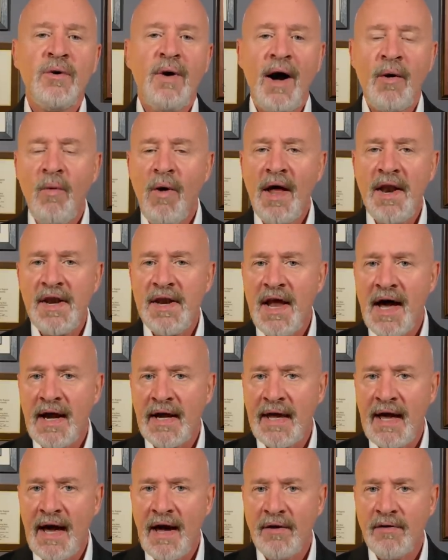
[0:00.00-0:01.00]
I want to
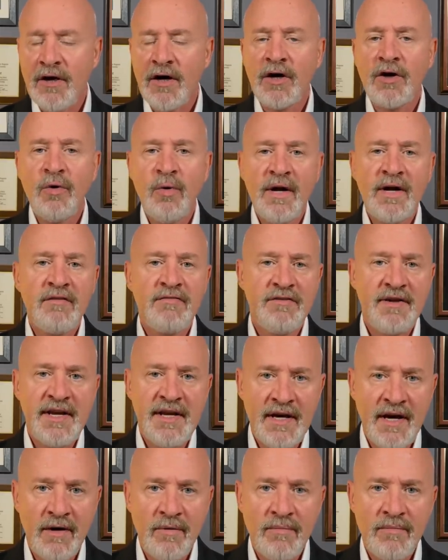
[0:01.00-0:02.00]
knock out a quick
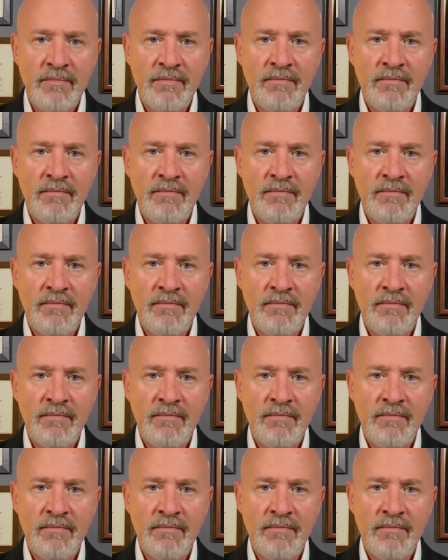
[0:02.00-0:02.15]
video